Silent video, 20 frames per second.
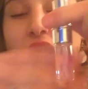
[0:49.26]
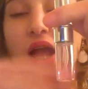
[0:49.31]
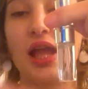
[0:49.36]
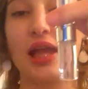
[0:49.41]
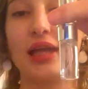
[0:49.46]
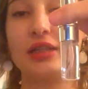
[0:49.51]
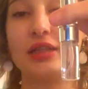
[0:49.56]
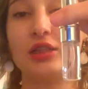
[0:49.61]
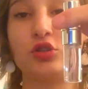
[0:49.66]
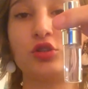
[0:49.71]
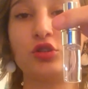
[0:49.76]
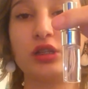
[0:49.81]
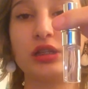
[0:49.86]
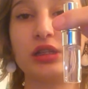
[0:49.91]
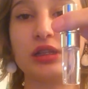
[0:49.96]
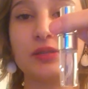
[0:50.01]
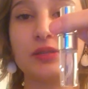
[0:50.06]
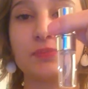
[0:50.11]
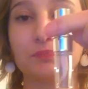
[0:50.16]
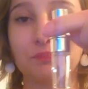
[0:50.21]
and you
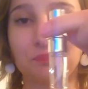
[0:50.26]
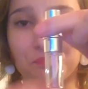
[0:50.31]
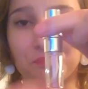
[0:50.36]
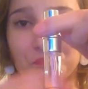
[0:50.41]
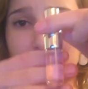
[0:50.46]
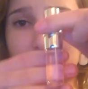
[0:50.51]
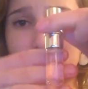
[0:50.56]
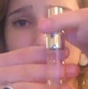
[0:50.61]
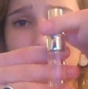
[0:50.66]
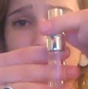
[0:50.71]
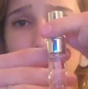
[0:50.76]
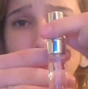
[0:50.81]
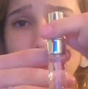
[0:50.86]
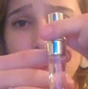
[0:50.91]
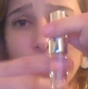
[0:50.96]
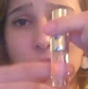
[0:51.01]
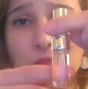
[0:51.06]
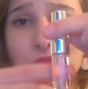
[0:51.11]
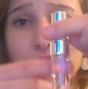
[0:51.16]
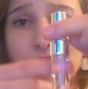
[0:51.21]
just
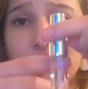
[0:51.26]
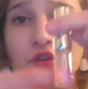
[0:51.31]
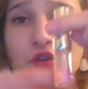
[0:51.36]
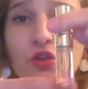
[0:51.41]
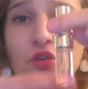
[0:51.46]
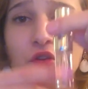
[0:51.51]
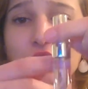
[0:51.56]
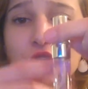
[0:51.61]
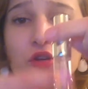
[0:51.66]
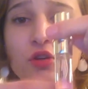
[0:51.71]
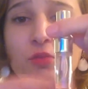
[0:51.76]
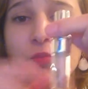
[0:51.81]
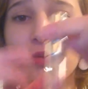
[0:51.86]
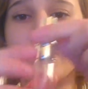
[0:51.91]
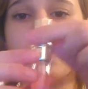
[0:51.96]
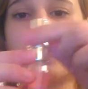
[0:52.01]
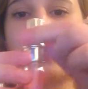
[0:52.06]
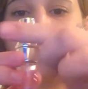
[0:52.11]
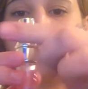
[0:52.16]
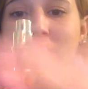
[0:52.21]
fill your
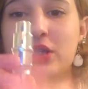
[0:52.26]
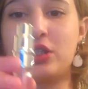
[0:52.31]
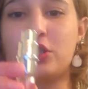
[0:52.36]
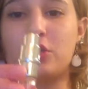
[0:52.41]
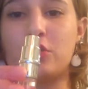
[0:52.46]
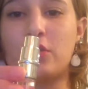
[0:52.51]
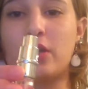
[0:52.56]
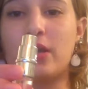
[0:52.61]
perfume into